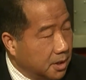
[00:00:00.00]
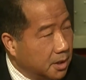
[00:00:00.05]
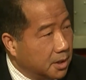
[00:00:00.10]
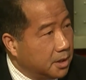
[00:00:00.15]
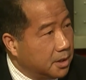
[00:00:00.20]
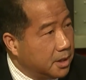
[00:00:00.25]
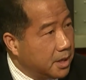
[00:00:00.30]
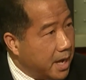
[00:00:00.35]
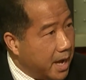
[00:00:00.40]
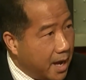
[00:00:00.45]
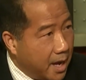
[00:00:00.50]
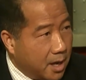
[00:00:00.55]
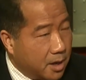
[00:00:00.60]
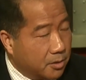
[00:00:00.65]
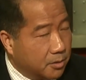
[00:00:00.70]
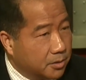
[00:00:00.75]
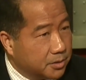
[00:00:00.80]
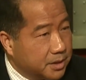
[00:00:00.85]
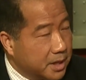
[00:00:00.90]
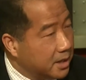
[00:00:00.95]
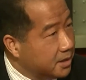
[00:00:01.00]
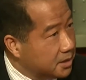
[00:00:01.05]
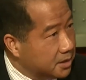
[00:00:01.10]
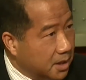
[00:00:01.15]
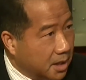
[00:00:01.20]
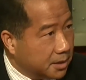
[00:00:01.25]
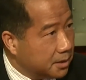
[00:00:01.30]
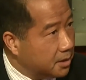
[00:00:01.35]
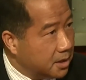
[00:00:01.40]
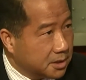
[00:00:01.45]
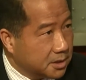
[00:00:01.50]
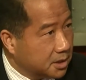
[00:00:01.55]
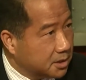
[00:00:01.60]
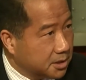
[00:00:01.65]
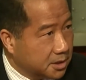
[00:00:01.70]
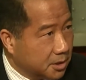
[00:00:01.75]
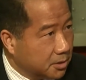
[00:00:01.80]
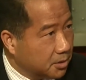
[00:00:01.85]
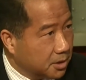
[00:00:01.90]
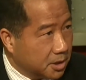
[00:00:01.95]
Now, that's not
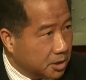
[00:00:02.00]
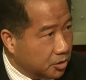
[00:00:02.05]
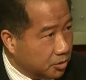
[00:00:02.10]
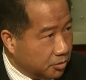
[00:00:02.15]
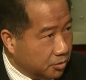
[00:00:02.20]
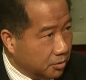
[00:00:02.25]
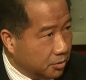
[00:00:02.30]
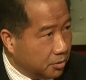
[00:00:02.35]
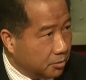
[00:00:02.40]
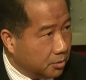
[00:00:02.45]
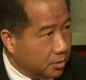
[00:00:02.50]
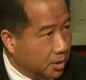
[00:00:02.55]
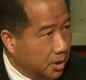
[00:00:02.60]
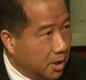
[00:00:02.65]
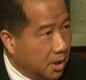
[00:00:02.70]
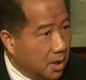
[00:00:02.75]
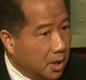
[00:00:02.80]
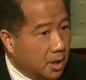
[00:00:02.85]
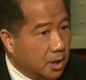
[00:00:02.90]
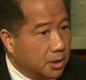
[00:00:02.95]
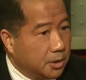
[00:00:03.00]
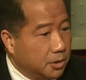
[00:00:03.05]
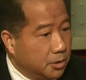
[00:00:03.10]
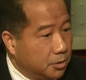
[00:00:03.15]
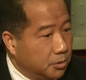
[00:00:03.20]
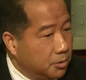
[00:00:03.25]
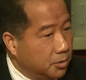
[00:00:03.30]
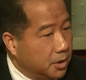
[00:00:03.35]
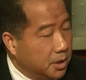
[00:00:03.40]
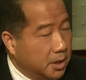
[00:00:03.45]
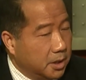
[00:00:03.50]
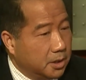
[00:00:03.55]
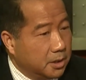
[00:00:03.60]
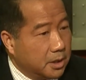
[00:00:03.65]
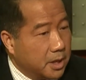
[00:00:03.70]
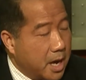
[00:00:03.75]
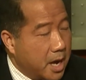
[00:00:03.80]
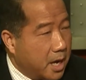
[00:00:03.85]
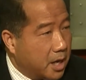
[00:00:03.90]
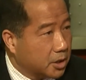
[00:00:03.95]
necessarily true. Mm-hmm. You
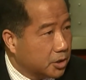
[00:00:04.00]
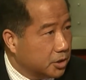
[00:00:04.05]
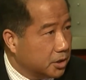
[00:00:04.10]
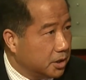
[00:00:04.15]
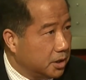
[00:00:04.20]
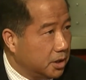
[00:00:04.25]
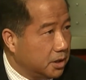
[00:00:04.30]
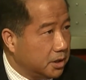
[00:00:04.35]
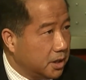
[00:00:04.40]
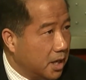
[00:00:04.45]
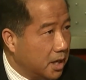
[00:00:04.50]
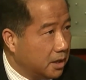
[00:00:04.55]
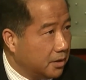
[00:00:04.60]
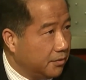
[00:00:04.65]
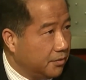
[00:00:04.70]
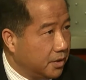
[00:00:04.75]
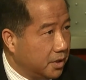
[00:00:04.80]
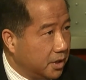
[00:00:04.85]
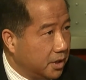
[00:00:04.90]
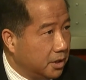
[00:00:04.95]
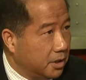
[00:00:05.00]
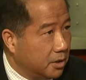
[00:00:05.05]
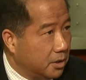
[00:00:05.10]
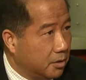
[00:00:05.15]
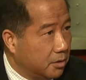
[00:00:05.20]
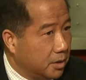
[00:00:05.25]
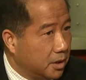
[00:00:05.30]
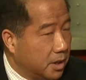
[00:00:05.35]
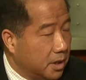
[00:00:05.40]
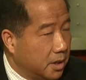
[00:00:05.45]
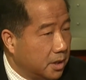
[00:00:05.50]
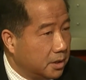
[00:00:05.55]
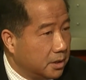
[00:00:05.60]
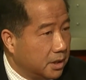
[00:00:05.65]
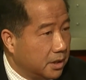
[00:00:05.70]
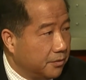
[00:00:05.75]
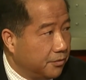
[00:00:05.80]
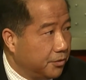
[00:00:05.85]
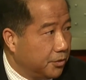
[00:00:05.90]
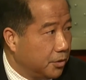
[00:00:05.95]
can actually take a video, and
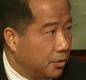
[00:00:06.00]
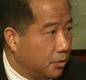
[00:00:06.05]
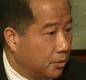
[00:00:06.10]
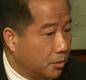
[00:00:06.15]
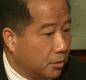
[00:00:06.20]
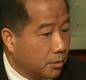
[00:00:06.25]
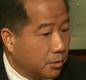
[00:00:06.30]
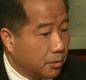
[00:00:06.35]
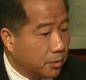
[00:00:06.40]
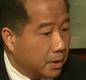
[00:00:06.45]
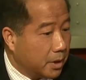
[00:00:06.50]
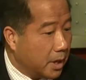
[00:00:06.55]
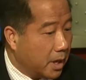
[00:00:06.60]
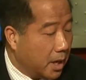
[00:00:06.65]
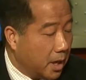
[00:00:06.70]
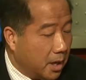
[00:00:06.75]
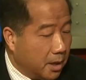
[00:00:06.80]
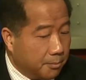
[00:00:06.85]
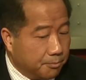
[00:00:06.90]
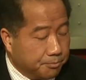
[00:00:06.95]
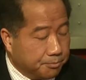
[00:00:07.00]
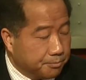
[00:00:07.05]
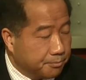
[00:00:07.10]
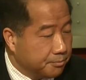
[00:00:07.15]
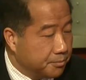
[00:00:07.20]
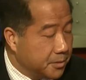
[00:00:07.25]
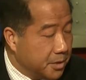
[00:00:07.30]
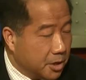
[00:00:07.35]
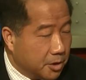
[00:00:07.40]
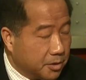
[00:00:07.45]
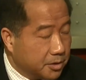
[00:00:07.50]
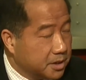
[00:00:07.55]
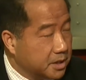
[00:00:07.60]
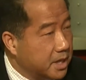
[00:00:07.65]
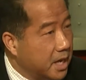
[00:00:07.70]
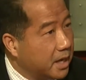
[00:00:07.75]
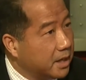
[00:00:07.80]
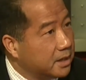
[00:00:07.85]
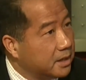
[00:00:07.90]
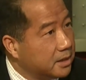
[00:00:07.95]
if you're, you know,
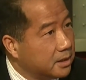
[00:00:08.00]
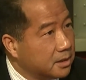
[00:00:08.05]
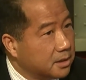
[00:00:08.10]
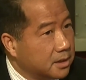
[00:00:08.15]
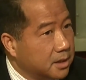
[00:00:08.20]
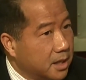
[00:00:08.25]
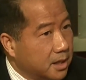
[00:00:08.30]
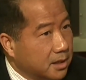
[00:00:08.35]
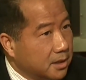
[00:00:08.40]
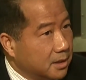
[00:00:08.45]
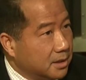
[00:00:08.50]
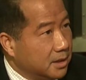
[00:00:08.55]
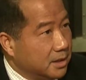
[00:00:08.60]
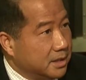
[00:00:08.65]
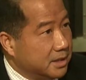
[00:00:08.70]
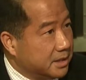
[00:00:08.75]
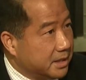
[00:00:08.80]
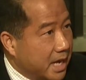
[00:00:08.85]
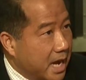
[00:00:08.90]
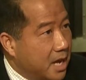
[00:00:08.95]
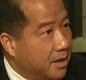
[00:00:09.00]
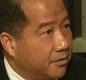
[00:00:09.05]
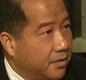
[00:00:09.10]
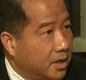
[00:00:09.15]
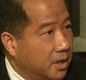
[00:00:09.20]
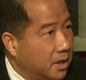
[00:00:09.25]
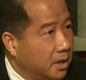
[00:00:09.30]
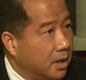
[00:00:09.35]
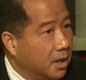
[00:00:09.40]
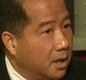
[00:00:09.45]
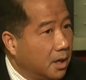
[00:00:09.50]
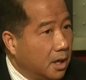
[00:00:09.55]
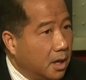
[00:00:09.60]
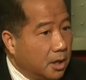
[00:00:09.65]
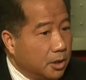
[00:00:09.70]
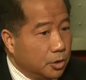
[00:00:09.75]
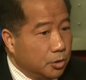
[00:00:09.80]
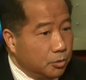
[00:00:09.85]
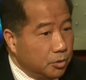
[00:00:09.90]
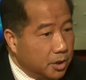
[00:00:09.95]
tech, technically savvy,
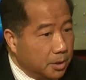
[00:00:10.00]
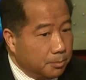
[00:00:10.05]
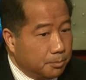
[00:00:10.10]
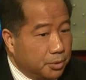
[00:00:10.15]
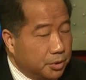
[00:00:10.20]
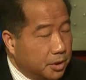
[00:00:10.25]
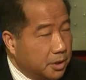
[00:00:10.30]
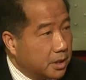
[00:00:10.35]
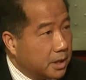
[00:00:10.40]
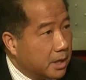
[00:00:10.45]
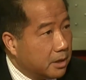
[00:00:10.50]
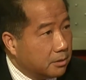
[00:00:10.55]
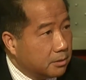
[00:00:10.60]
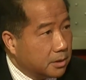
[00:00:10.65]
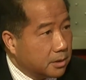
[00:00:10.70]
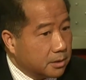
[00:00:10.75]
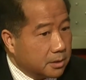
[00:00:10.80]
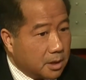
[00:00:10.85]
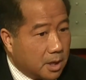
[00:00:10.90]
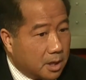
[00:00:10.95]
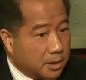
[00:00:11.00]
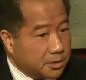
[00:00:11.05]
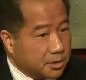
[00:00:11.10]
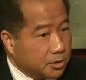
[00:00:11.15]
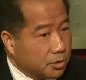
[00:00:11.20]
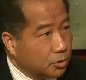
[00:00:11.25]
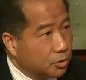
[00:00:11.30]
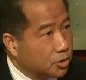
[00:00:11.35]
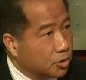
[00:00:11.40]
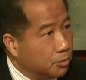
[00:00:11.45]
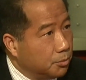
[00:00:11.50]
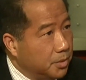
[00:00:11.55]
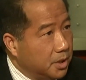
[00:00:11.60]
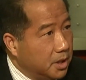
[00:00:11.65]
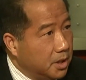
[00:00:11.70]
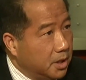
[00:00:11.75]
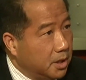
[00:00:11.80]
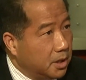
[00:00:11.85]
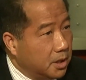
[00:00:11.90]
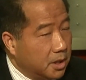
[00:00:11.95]
you can put it out on social
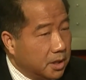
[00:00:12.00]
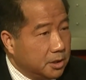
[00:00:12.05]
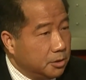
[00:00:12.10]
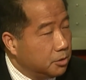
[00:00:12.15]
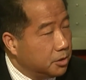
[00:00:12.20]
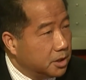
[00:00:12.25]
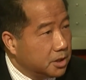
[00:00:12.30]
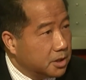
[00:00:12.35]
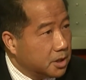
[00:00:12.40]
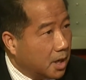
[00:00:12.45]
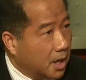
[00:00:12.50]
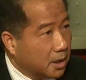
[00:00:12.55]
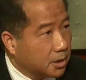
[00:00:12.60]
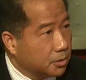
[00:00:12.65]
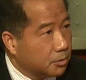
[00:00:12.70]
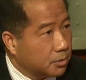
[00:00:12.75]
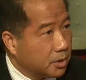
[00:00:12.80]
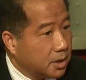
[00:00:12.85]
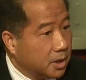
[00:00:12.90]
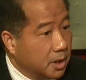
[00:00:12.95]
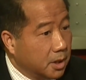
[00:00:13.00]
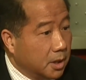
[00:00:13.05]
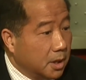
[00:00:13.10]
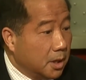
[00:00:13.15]
media and you can doctor it.